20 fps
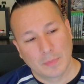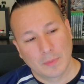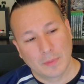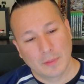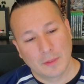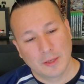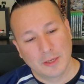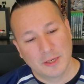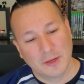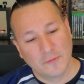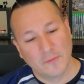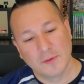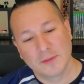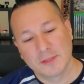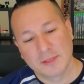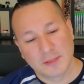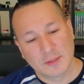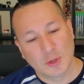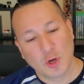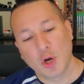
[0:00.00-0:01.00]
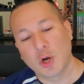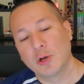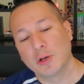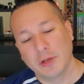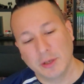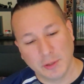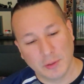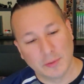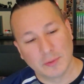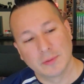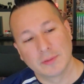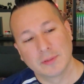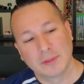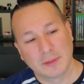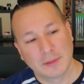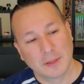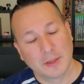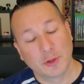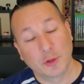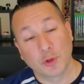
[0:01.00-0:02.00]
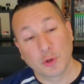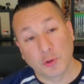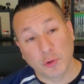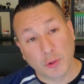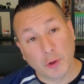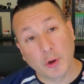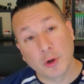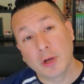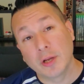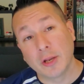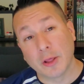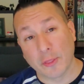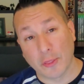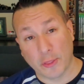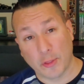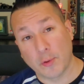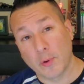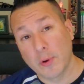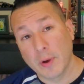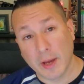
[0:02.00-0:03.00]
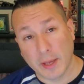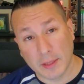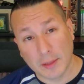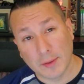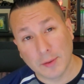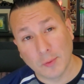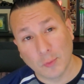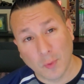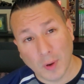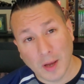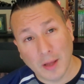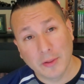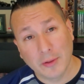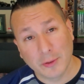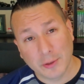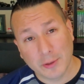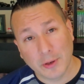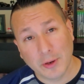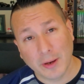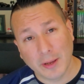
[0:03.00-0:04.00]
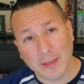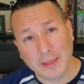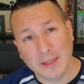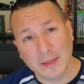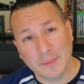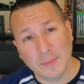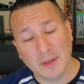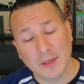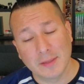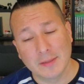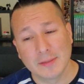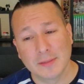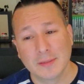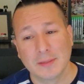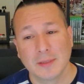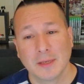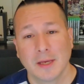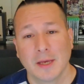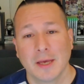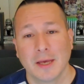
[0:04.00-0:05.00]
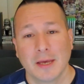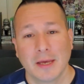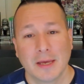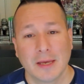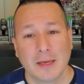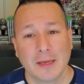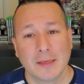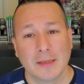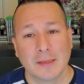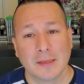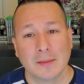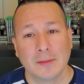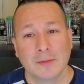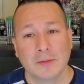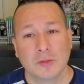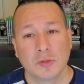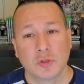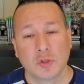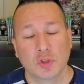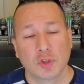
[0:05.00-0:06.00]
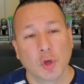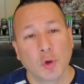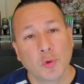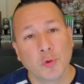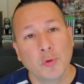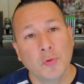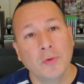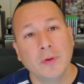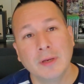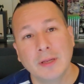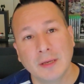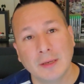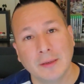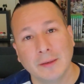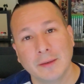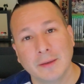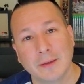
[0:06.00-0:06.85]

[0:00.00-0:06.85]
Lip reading: the different scenarios that they're going to throw at you while you're at EMEDS is so unique.